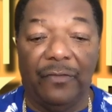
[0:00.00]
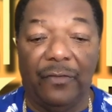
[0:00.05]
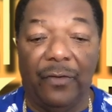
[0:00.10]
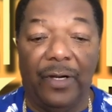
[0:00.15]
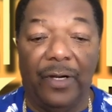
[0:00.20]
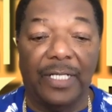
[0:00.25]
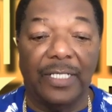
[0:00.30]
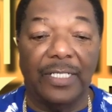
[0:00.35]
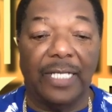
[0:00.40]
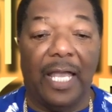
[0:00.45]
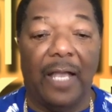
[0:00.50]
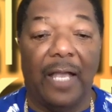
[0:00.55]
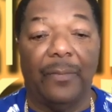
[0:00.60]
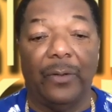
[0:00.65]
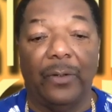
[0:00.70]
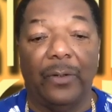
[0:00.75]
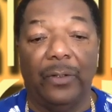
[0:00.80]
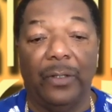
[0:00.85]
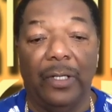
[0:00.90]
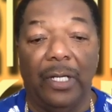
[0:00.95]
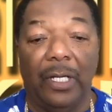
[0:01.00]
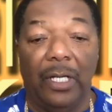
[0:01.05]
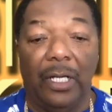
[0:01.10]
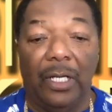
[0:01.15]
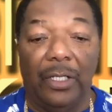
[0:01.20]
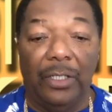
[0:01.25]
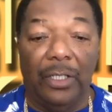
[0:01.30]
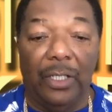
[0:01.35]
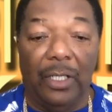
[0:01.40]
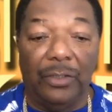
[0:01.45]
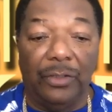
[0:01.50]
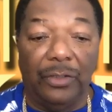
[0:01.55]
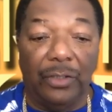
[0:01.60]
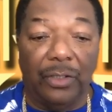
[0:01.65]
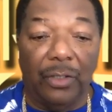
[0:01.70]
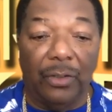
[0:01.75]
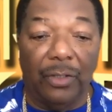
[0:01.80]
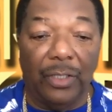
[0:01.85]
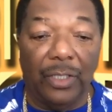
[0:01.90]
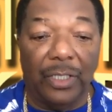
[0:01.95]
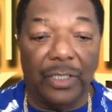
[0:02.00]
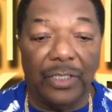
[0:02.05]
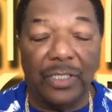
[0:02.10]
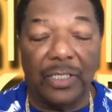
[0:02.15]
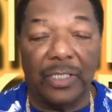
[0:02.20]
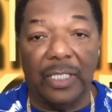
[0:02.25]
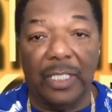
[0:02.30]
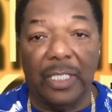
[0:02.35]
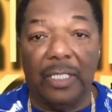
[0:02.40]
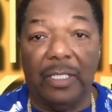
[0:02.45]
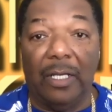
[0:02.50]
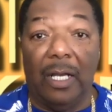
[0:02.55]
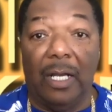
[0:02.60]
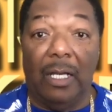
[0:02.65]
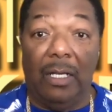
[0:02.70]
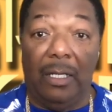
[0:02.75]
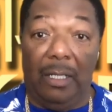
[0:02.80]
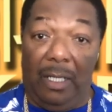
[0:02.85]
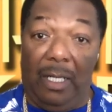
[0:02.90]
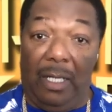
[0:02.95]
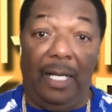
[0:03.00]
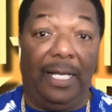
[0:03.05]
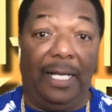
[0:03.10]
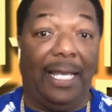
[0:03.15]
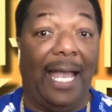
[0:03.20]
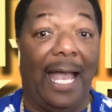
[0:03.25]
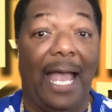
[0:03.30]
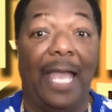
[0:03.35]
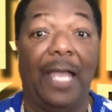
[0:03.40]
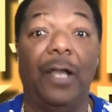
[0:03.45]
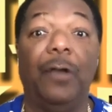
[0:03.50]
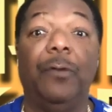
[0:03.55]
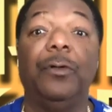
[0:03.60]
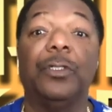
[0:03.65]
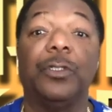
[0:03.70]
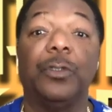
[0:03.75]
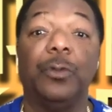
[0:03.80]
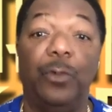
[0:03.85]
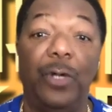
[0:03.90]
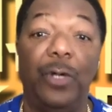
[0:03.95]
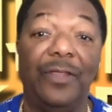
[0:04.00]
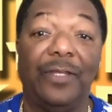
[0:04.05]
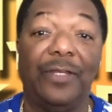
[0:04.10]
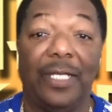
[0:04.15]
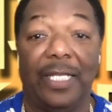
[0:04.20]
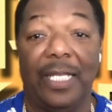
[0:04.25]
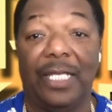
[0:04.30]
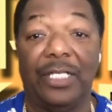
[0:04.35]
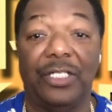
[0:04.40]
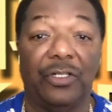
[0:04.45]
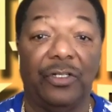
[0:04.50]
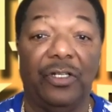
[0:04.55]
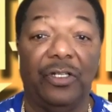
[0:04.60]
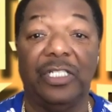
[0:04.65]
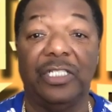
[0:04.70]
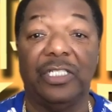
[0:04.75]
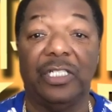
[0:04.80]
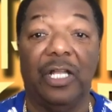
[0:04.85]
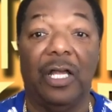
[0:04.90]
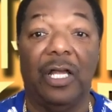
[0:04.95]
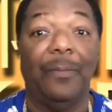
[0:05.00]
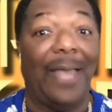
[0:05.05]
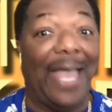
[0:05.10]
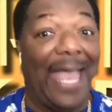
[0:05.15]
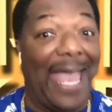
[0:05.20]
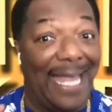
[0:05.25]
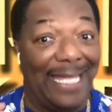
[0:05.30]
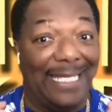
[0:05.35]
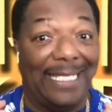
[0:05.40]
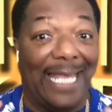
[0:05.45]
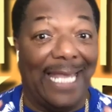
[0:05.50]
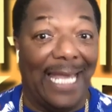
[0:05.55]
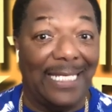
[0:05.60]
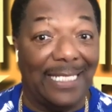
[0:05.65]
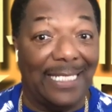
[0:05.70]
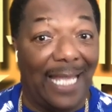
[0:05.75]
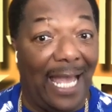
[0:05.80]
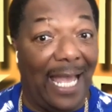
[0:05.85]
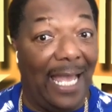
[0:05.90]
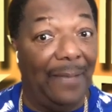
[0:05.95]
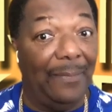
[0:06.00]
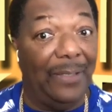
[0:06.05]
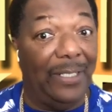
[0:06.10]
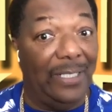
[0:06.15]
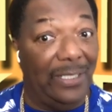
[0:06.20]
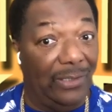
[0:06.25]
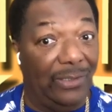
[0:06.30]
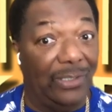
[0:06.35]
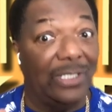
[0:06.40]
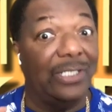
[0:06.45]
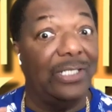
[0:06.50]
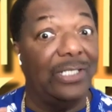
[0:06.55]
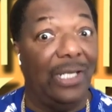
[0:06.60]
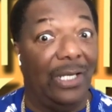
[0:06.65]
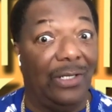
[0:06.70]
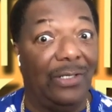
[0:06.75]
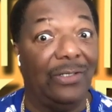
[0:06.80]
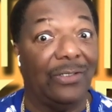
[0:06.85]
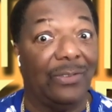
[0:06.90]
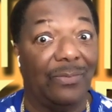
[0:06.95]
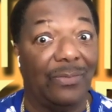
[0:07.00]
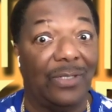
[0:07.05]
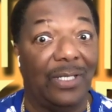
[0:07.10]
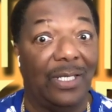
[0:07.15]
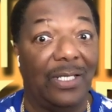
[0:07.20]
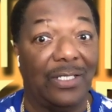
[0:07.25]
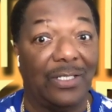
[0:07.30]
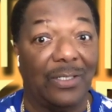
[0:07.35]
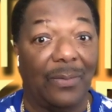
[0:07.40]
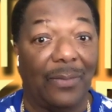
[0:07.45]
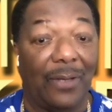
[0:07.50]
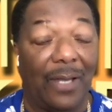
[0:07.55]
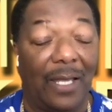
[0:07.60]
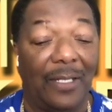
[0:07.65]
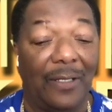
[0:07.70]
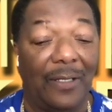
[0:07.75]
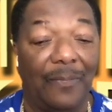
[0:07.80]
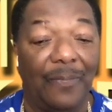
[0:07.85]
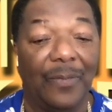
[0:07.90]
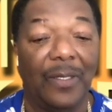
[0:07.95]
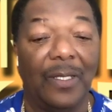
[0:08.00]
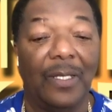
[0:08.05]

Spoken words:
For example, you're going to see a guy who was with the Nation of Islam at that time, and he's going to tell you some things about it.